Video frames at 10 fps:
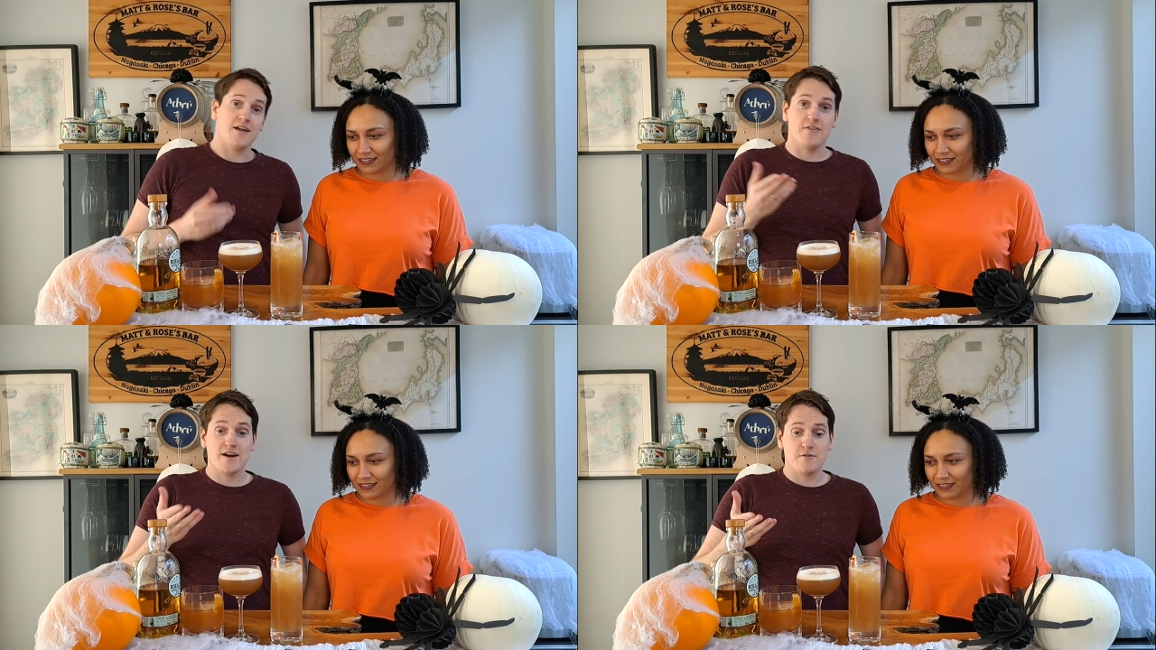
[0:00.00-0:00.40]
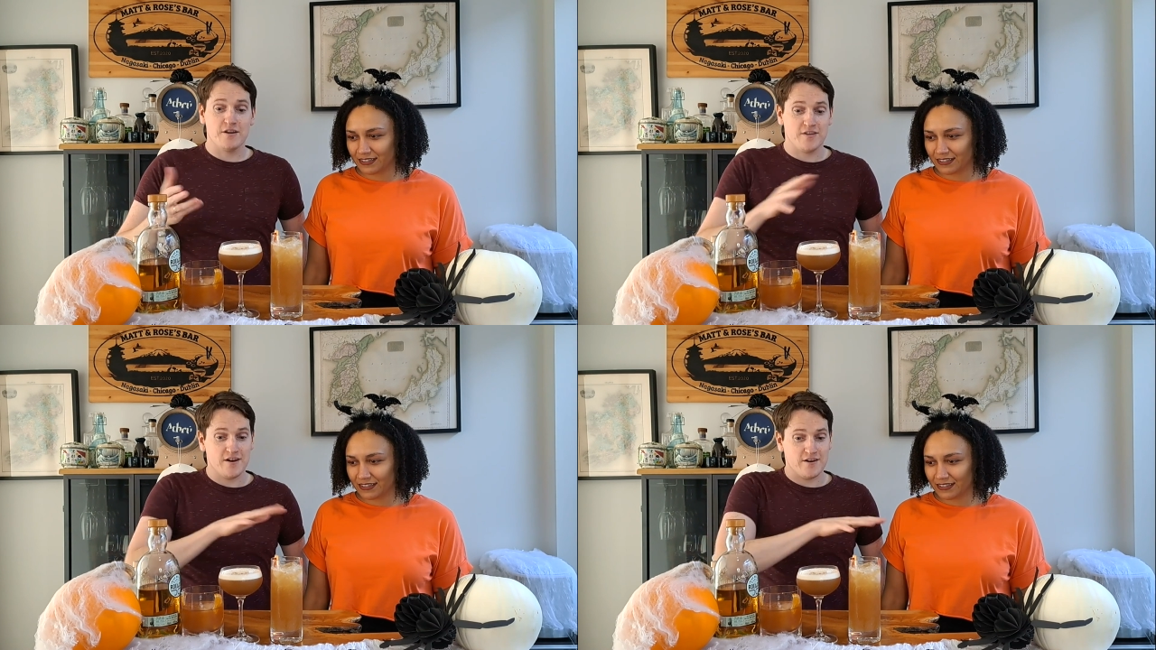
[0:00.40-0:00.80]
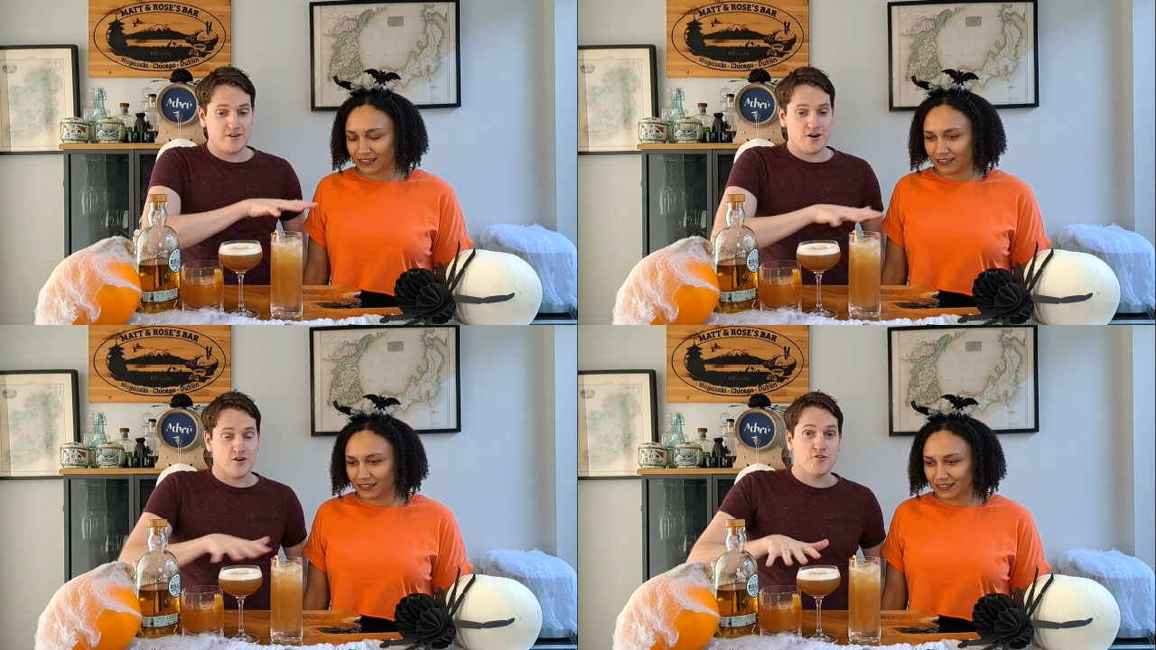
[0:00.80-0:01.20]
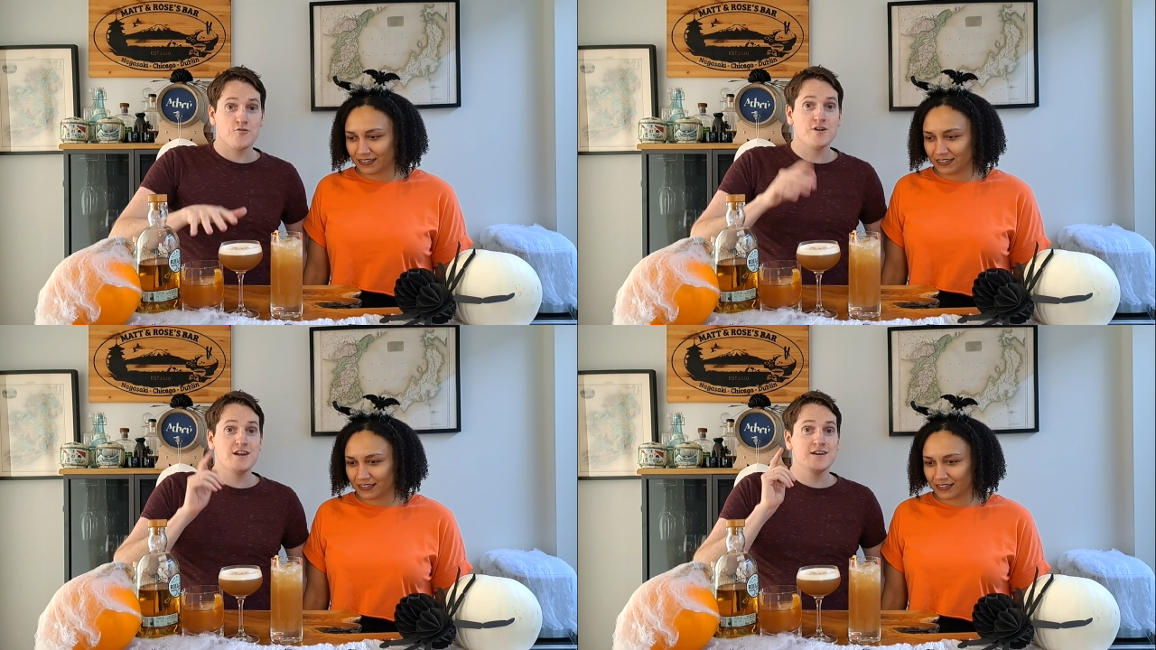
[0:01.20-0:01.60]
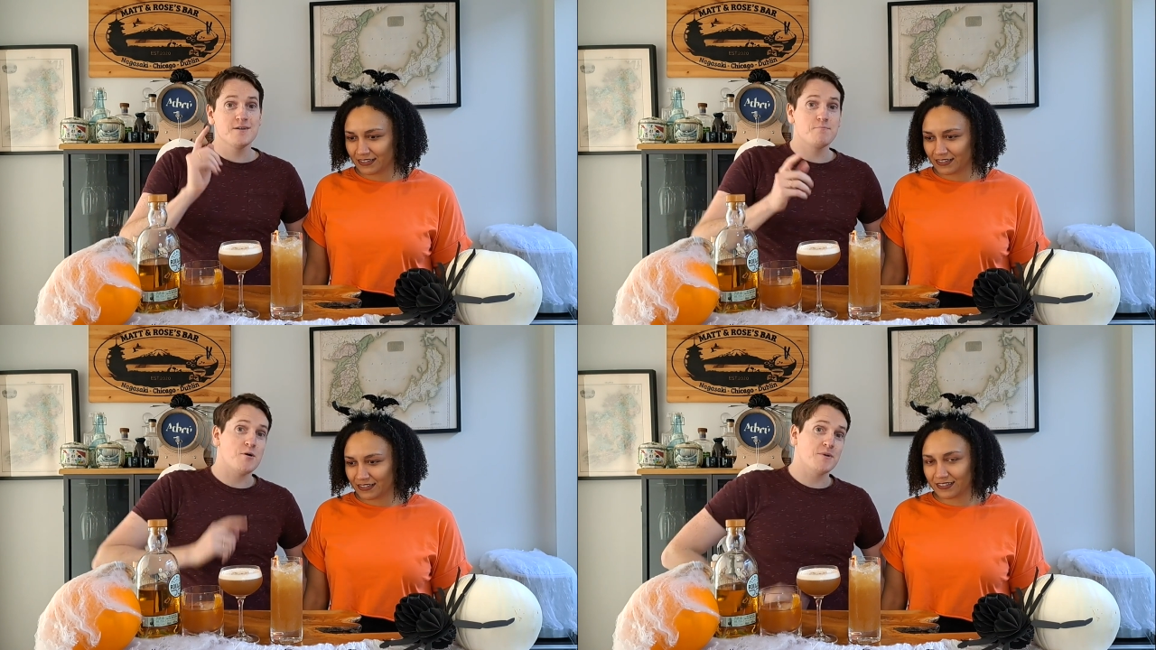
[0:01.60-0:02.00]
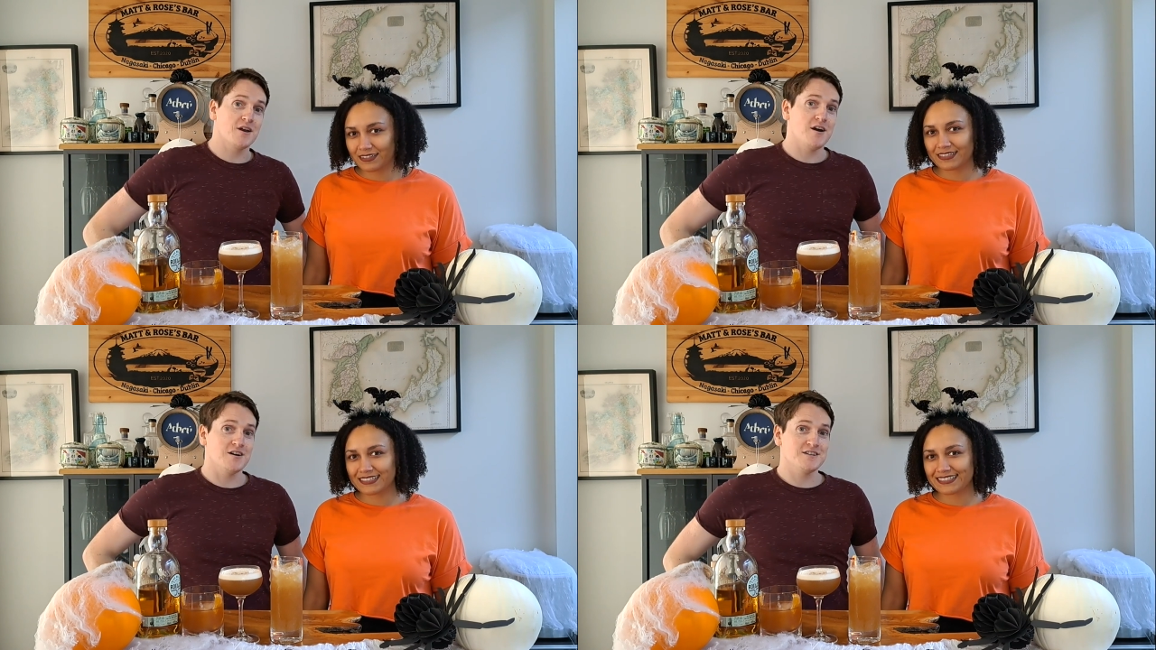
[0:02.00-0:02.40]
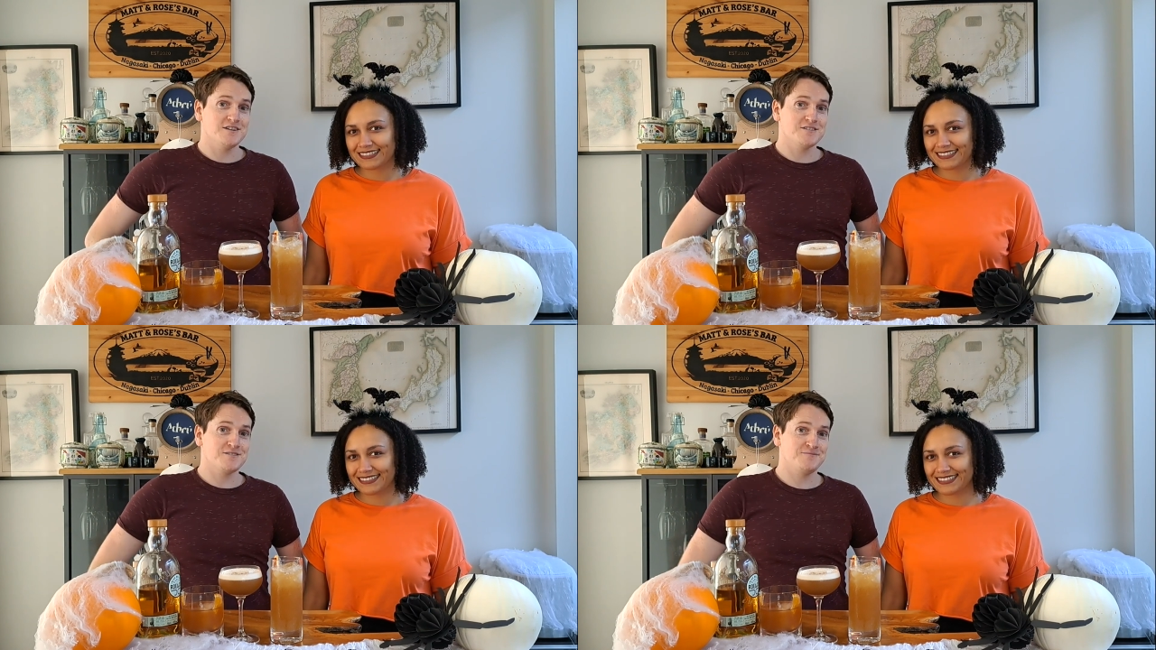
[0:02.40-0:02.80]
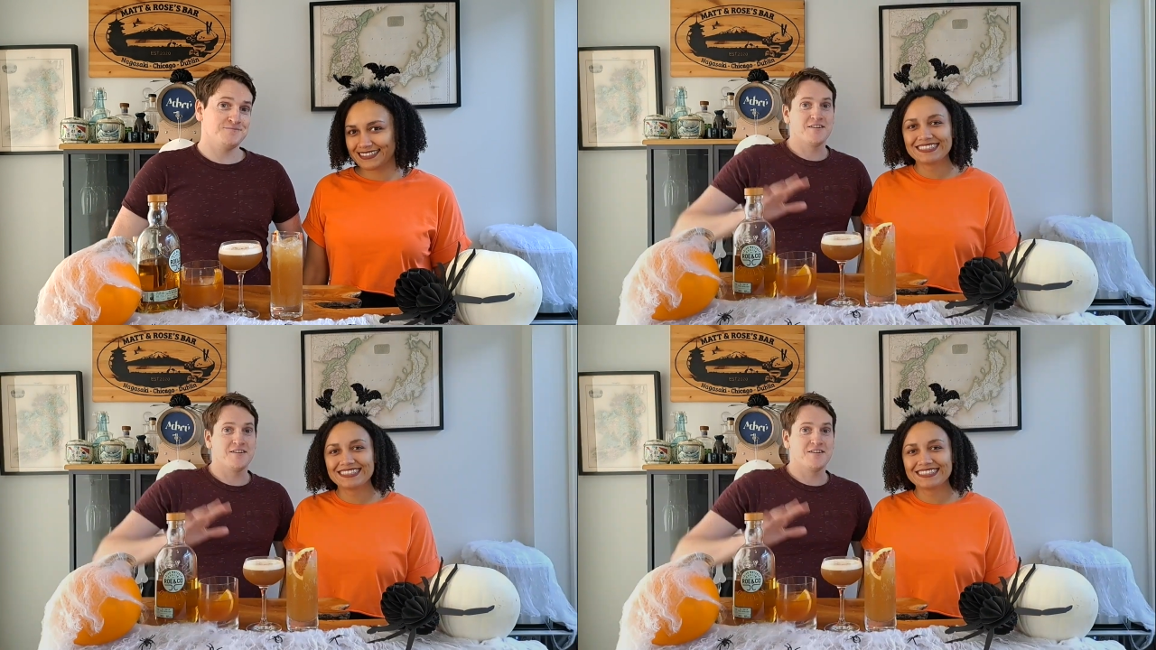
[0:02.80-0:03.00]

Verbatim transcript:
Speaker 1: and that right there are three pumpkin cocktails.